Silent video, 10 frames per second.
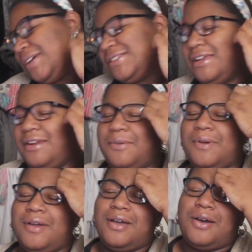yes I do.
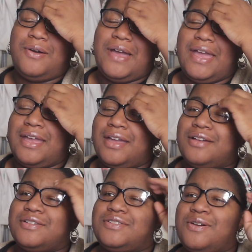Okay.
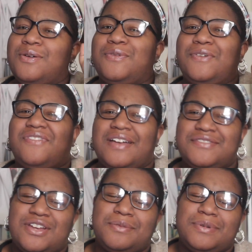So for
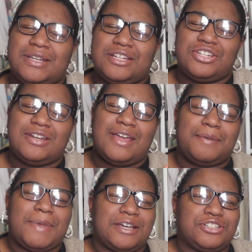5-star prediction,
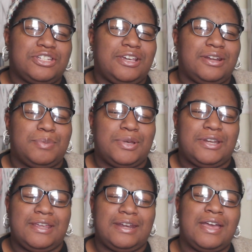I'm actually going to put
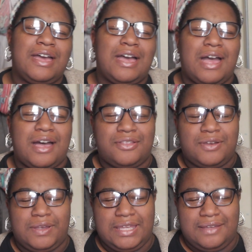in
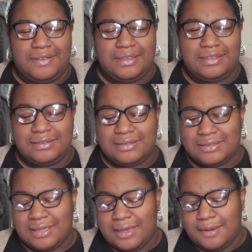Hollow Heathens
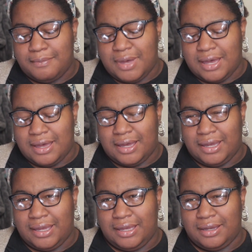
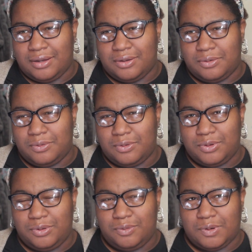by, oh,
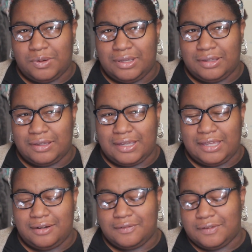who wrote it? I
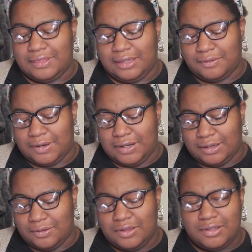can't even think right
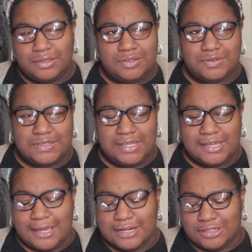now. You'll see
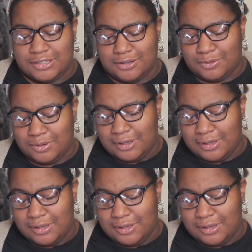it. I just don't.